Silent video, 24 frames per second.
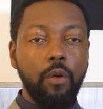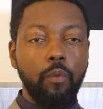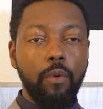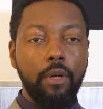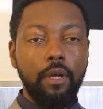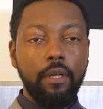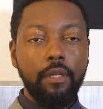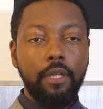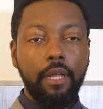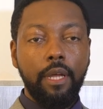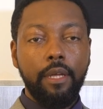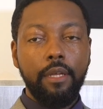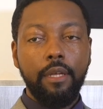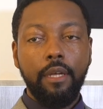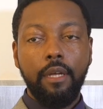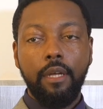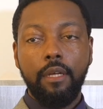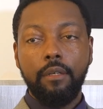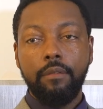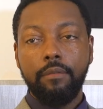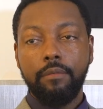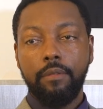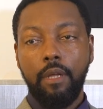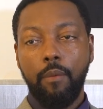Well,
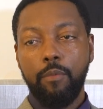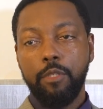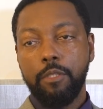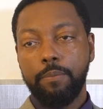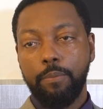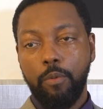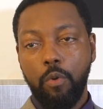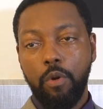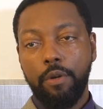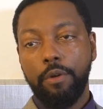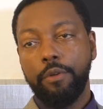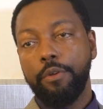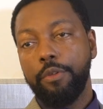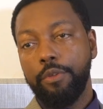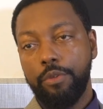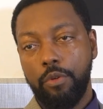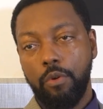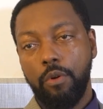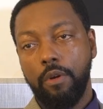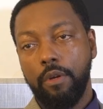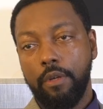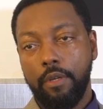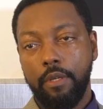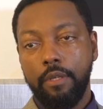I was born in New
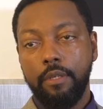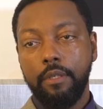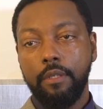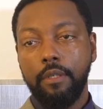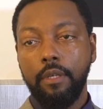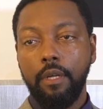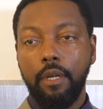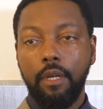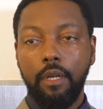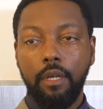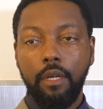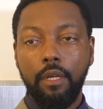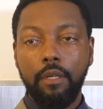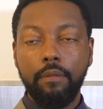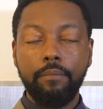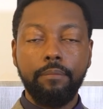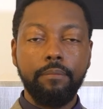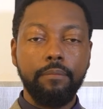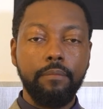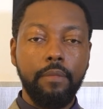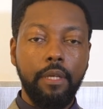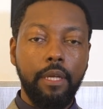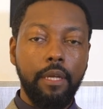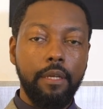York,
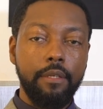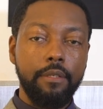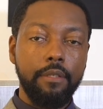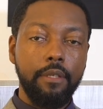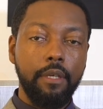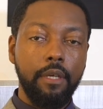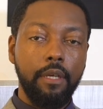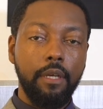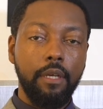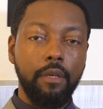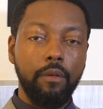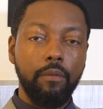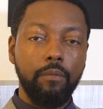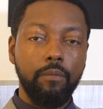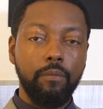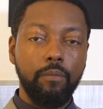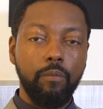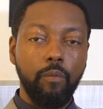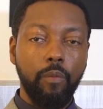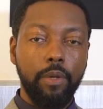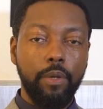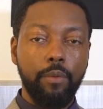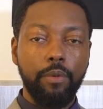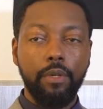and
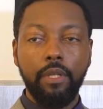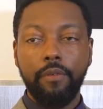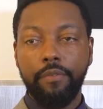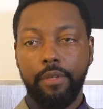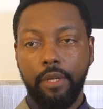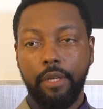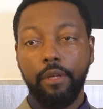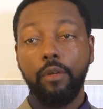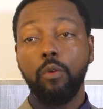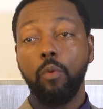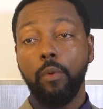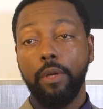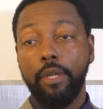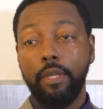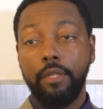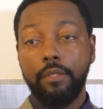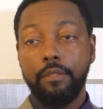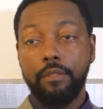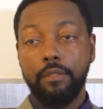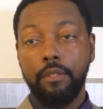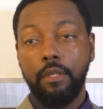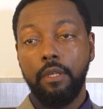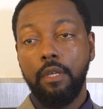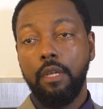we were living in
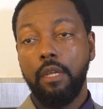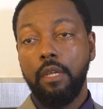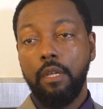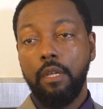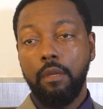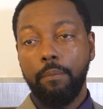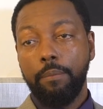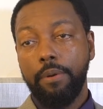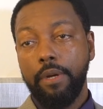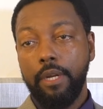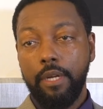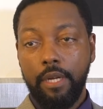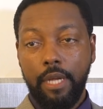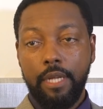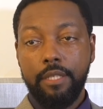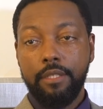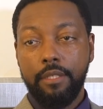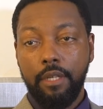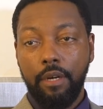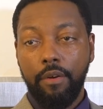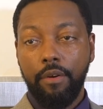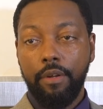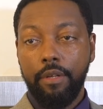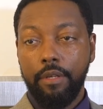Queens, pretty nice
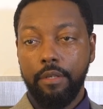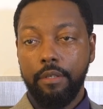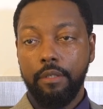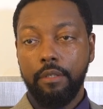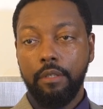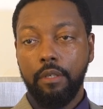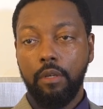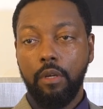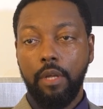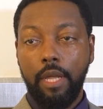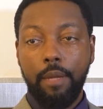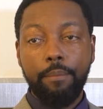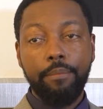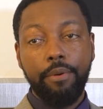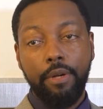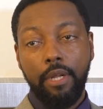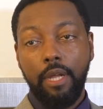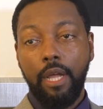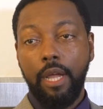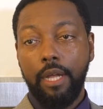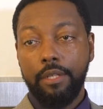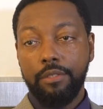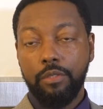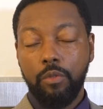area, Cambria
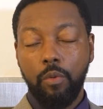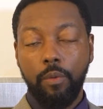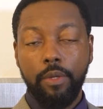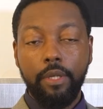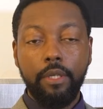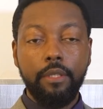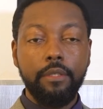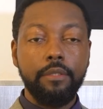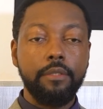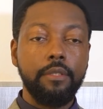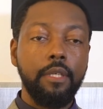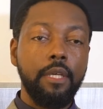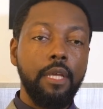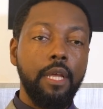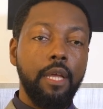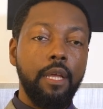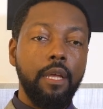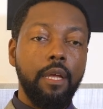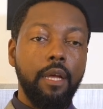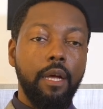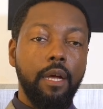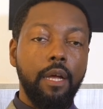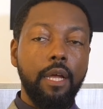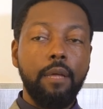Heights, Queens,
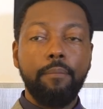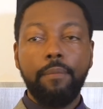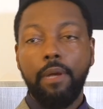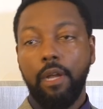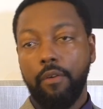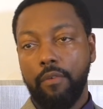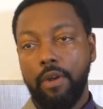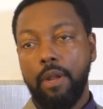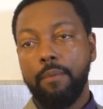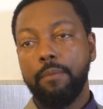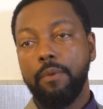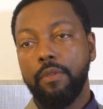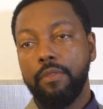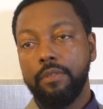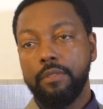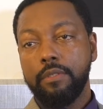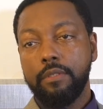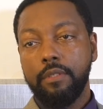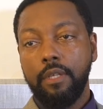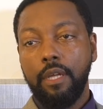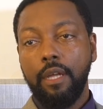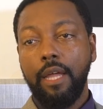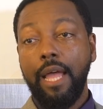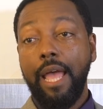in my
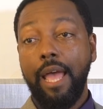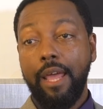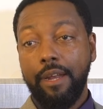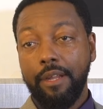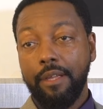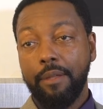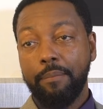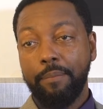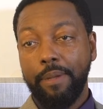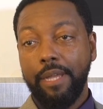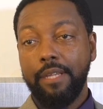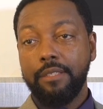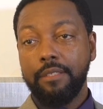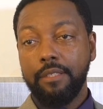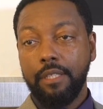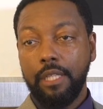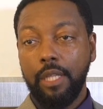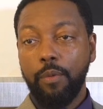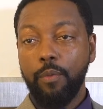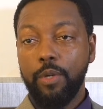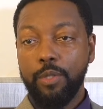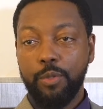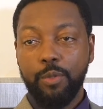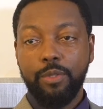grandmother's attic,
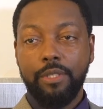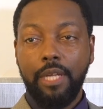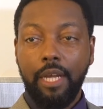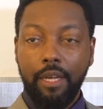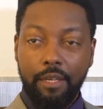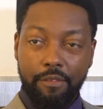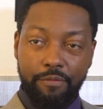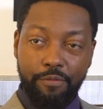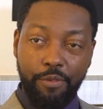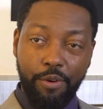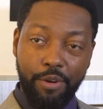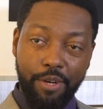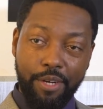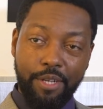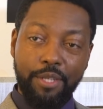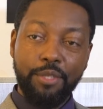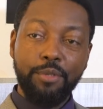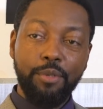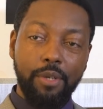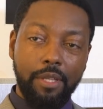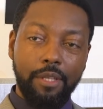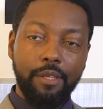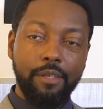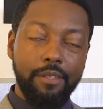basically, which was like converted
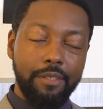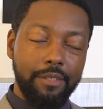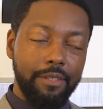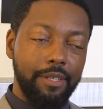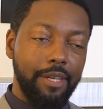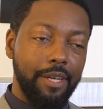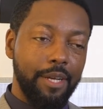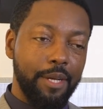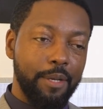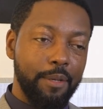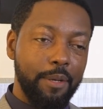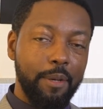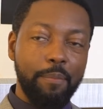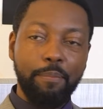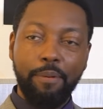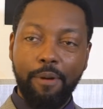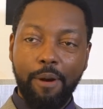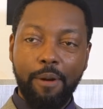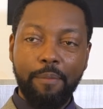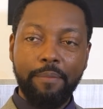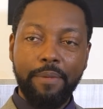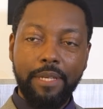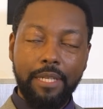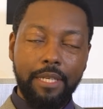into a little
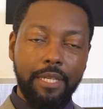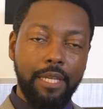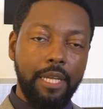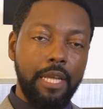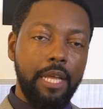apartment.